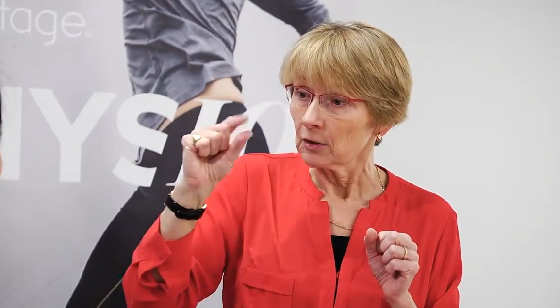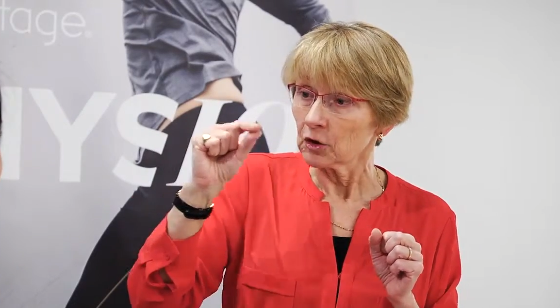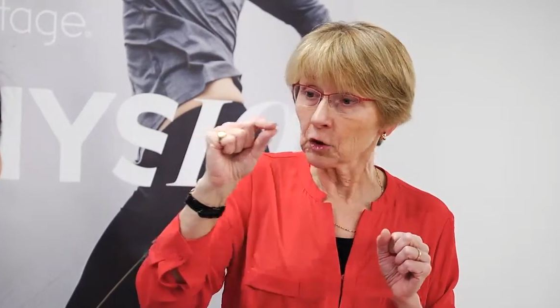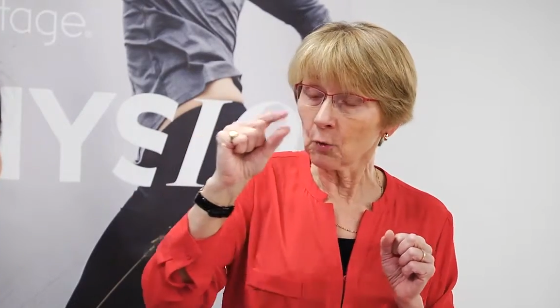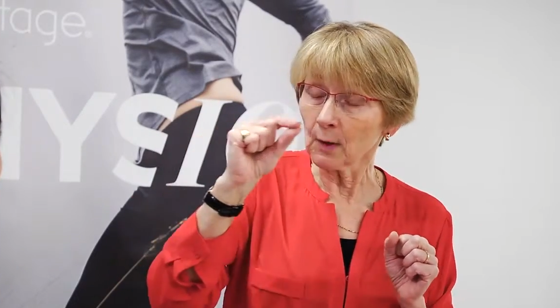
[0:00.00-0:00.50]

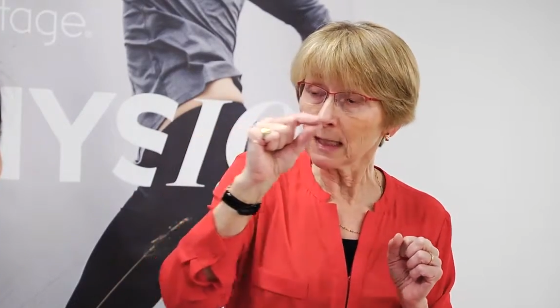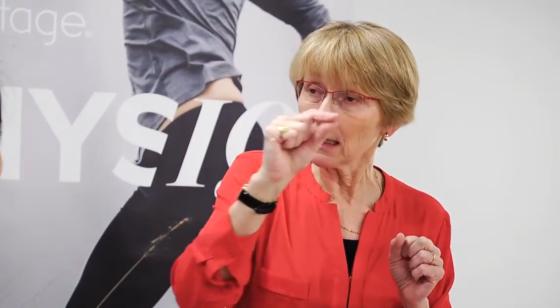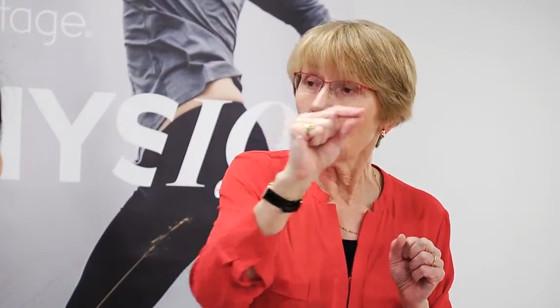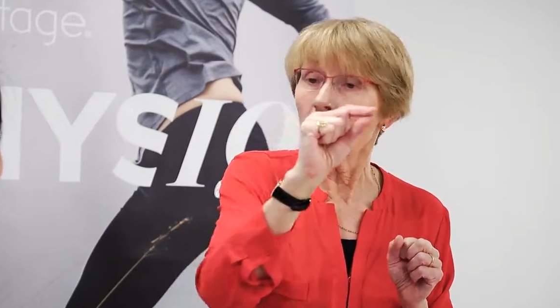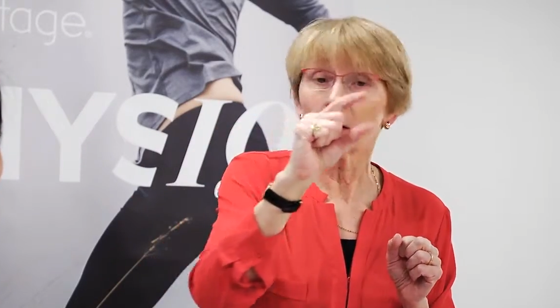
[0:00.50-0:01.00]

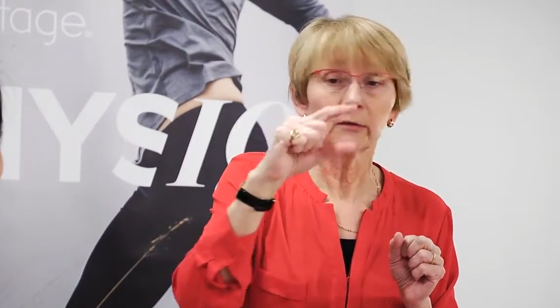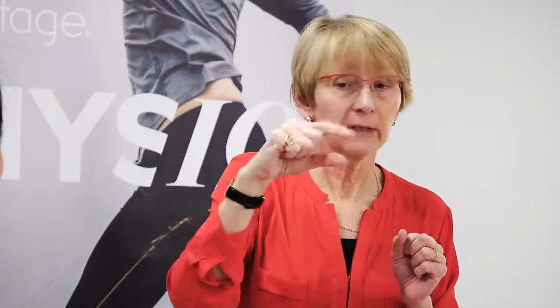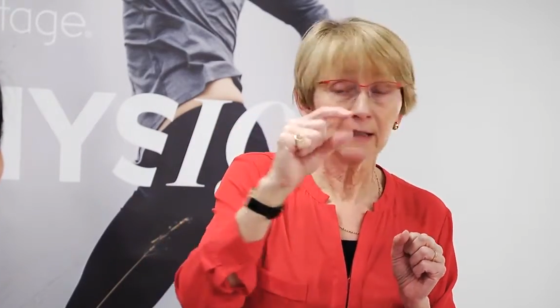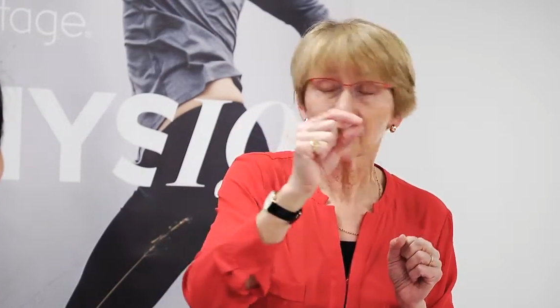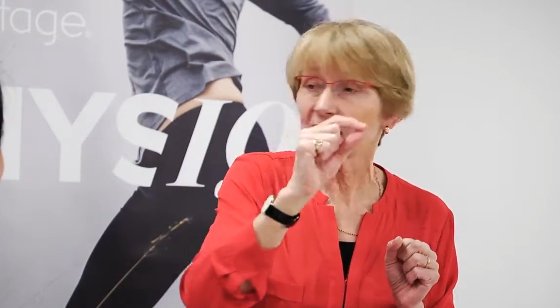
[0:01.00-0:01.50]
chewing on
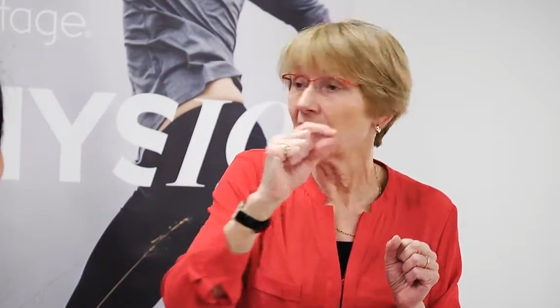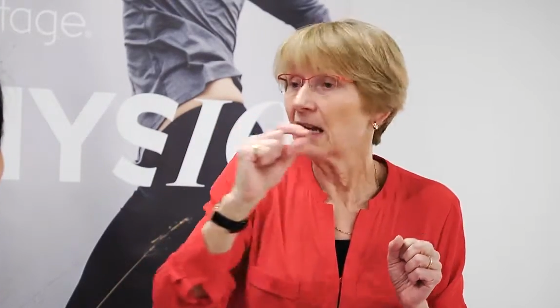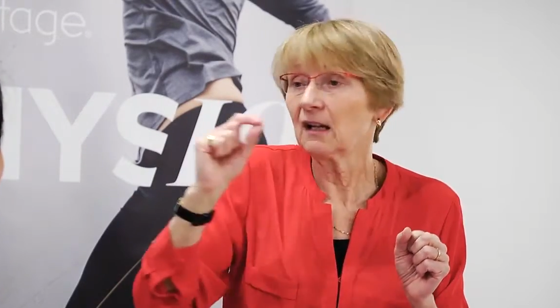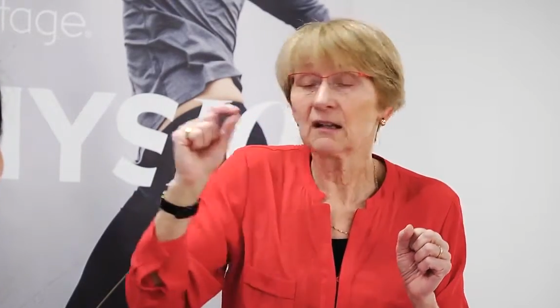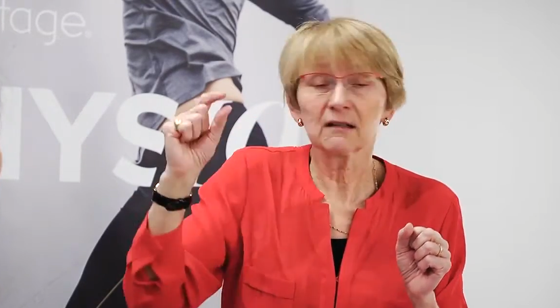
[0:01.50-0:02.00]
dead
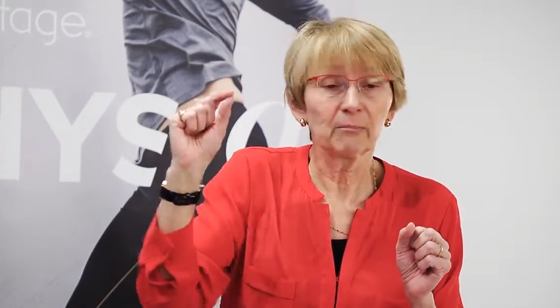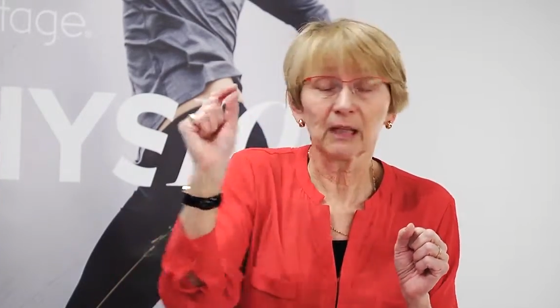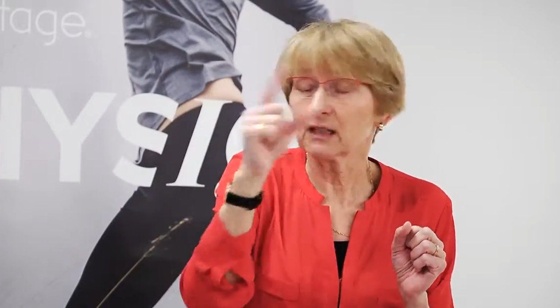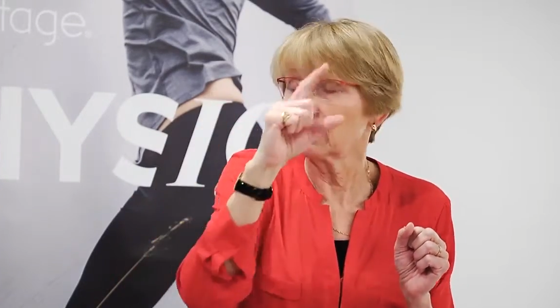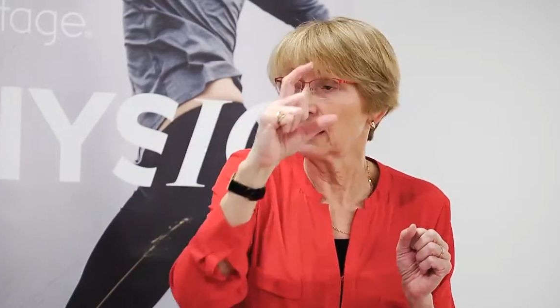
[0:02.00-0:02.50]
cells,
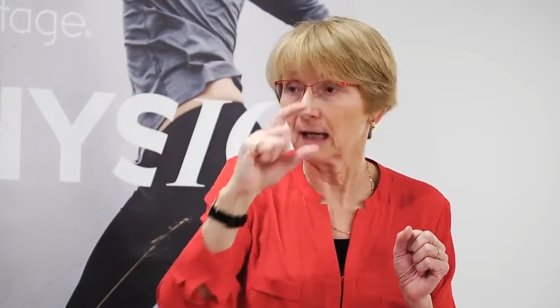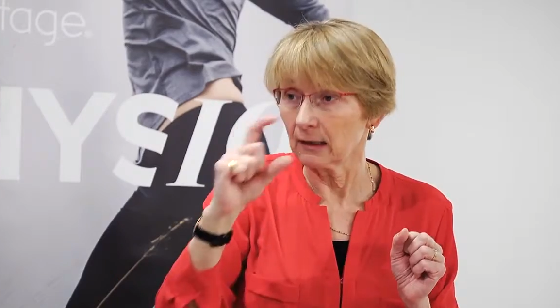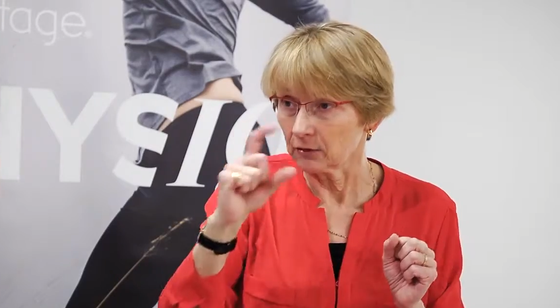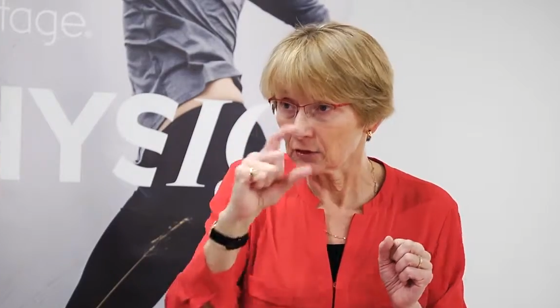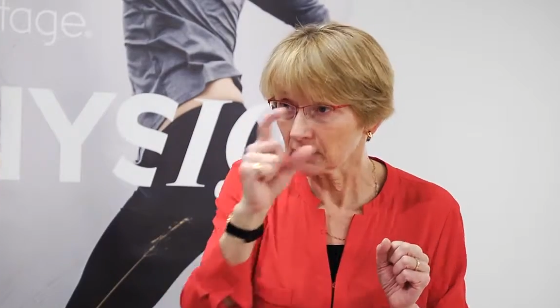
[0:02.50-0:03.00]

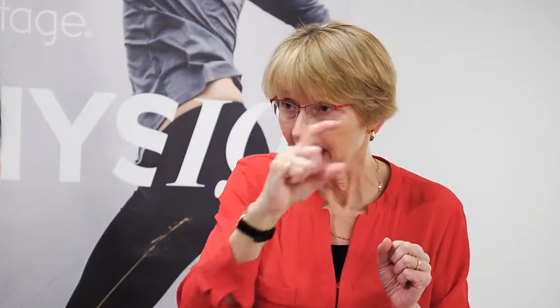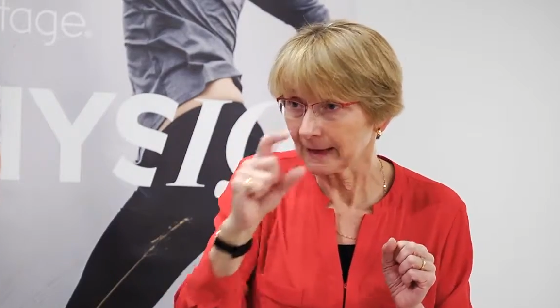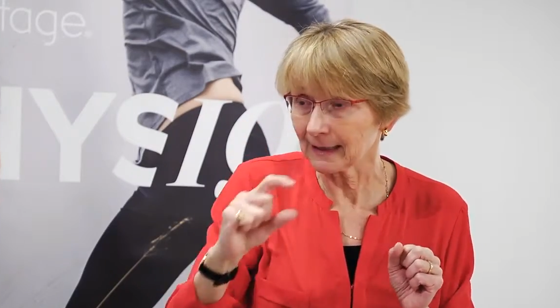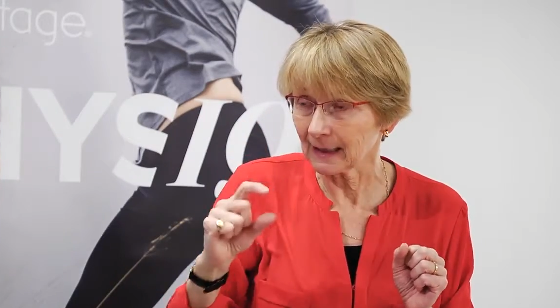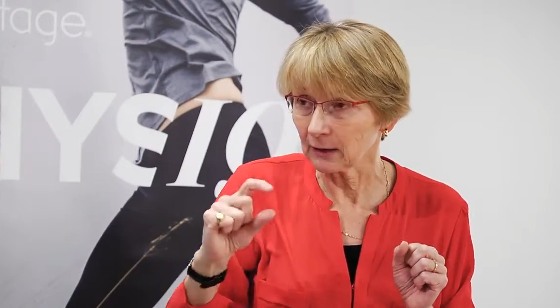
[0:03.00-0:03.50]
bacteria, this,
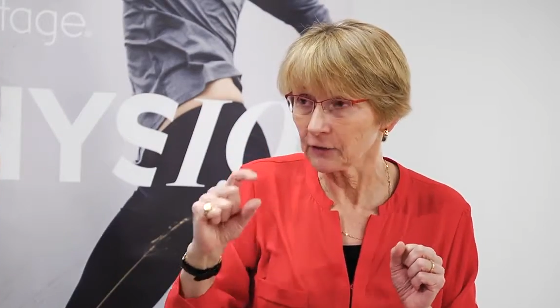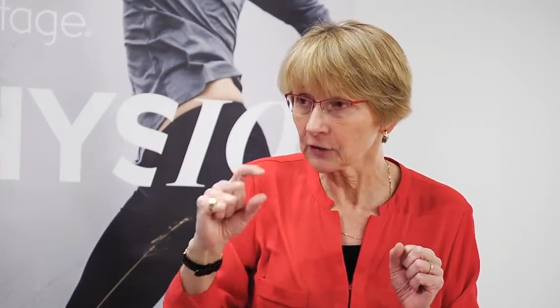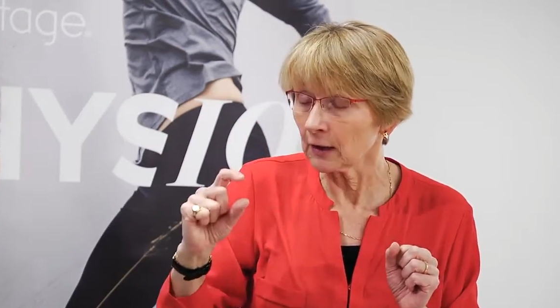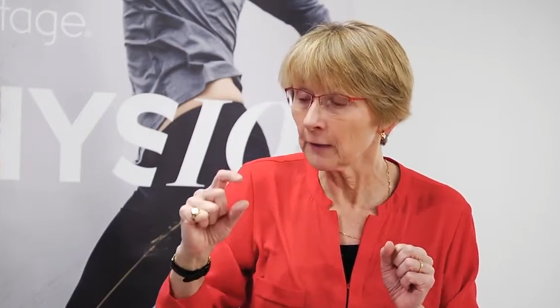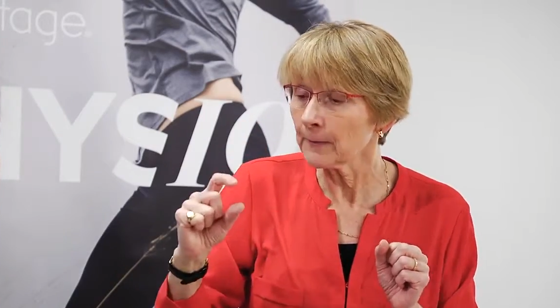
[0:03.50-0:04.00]
that kind of
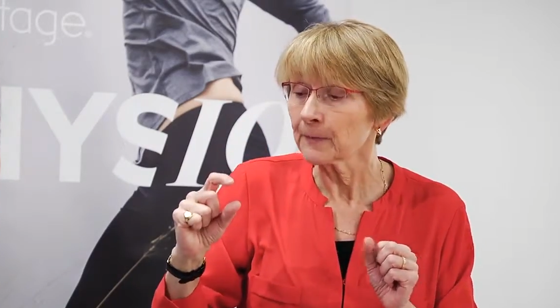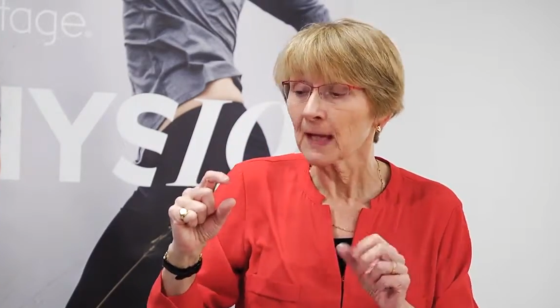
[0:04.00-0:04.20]
stuff.